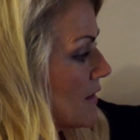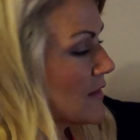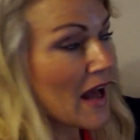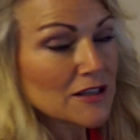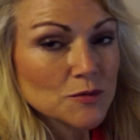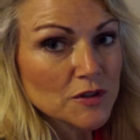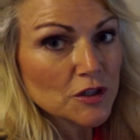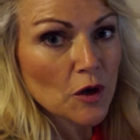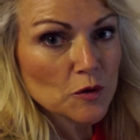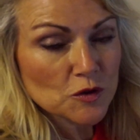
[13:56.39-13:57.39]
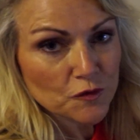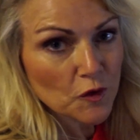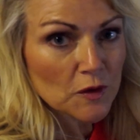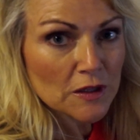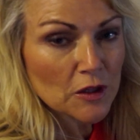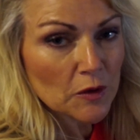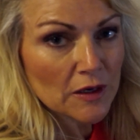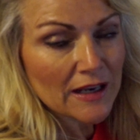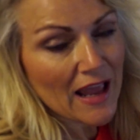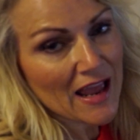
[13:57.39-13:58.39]
That's with the coach fully
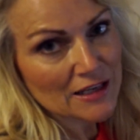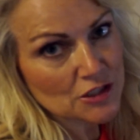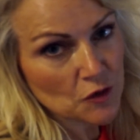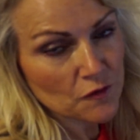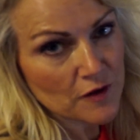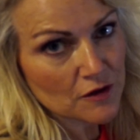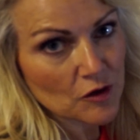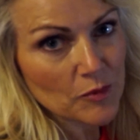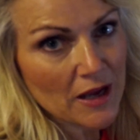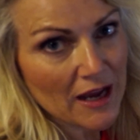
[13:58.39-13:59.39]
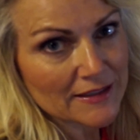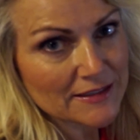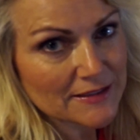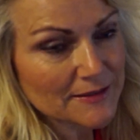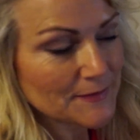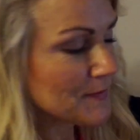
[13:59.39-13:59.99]
loaded and a tow vehicle behind it.